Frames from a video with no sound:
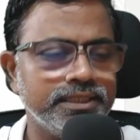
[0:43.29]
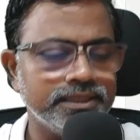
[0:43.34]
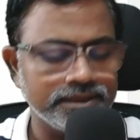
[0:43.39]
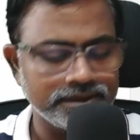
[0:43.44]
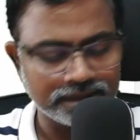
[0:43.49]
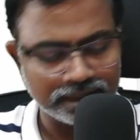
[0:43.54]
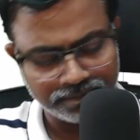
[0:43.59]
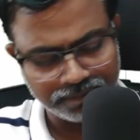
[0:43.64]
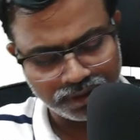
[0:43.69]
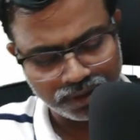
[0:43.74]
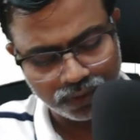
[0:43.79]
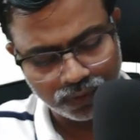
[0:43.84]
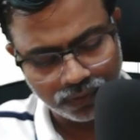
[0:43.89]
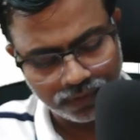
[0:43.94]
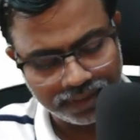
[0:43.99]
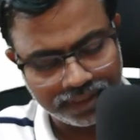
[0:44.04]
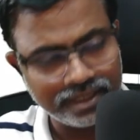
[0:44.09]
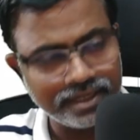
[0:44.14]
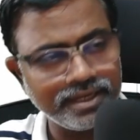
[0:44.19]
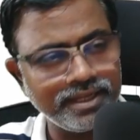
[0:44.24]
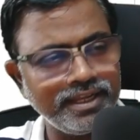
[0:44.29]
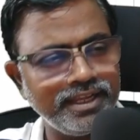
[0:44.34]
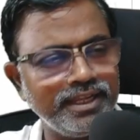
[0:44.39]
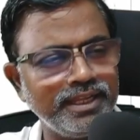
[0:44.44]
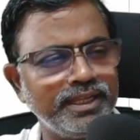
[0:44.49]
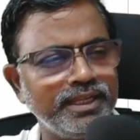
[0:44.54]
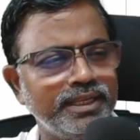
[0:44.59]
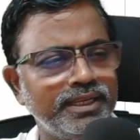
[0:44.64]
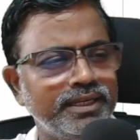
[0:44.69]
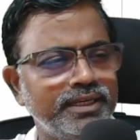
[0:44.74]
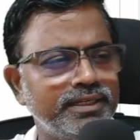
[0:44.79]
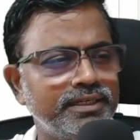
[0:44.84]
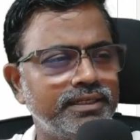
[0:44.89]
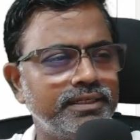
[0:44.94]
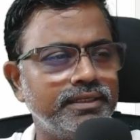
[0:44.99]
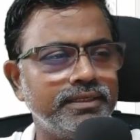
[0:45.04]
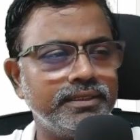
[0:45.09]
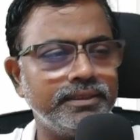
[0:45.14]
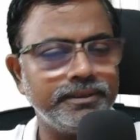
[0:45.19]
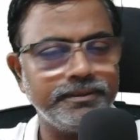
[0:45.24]
So I'm going to go ahead
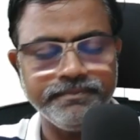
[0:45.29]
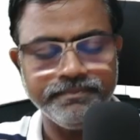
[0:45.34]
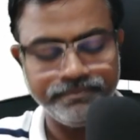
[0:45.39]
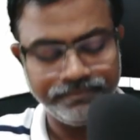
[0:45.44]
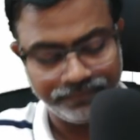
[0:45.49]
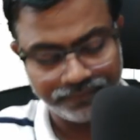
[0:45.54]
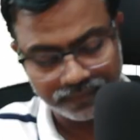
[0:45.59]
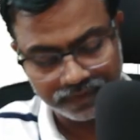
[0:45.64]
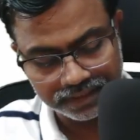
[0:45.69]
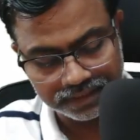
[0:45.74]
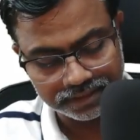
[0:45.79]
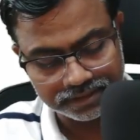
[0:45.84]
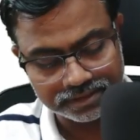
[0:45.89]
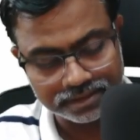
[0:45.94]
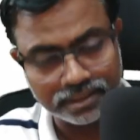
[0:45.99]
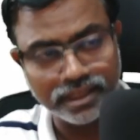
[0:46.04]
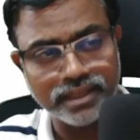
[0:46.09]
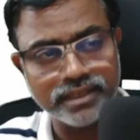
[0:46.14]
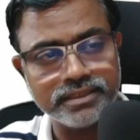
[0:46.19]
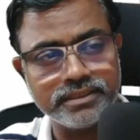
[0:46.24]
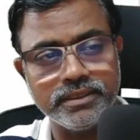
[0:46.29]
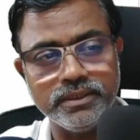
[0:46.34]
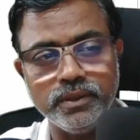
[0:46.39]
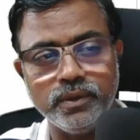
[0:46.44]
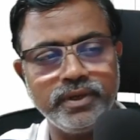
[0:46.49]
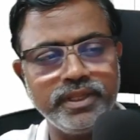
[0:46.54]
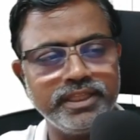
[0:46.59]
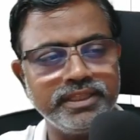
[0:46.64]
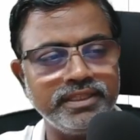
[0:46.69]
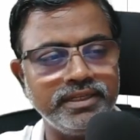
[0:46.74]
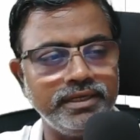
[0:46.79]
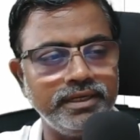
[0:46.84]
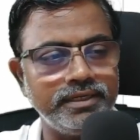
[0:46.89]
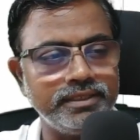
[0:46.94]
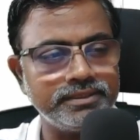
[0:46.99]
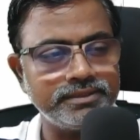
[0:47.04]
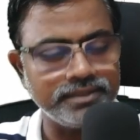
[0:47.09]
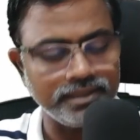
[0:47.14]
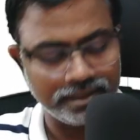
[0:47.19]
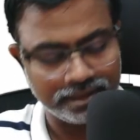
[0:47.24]
and start loading the
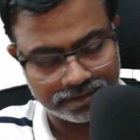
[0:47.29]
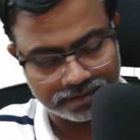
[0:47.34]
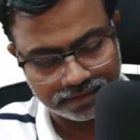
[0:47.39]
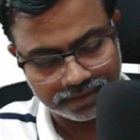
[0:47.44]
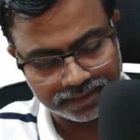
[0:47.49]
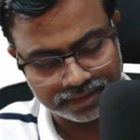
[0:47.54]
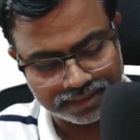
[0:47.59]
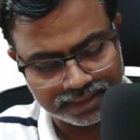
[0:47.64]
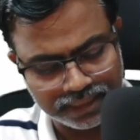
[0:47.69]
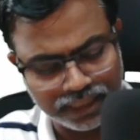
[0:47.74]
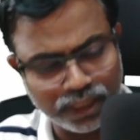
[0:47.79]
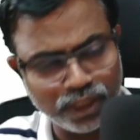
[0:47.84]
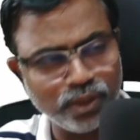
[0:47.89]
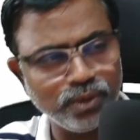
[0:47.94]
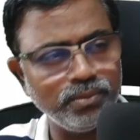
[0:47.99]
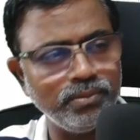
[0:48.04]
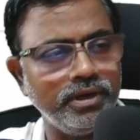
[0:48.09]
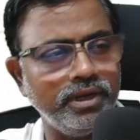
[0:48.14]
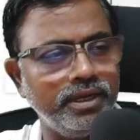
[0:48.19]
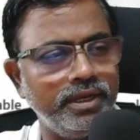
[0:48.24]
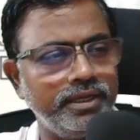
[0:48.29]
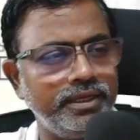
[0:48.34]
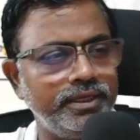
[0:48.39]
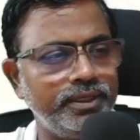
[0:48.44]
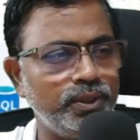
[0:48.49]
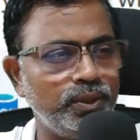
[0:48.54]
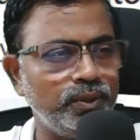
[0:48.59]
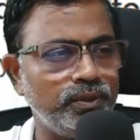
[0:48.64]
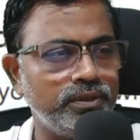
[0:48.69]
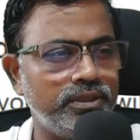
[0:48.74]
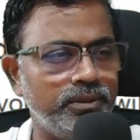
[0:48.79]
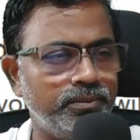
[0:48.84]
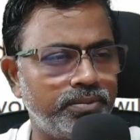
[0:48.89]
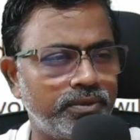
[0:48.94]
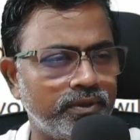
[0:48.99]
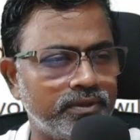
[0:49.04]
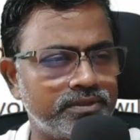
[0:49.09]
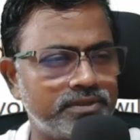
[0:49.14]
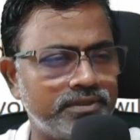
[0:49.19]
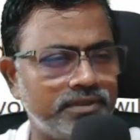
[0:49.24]
data set right now by the
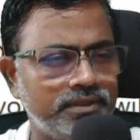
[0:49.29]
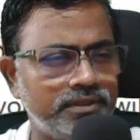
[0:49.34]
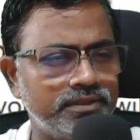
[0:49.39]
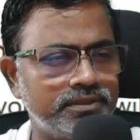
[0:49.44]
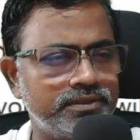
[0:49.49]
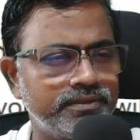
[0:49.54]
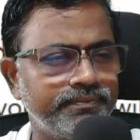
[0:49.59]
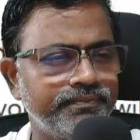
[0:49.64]
process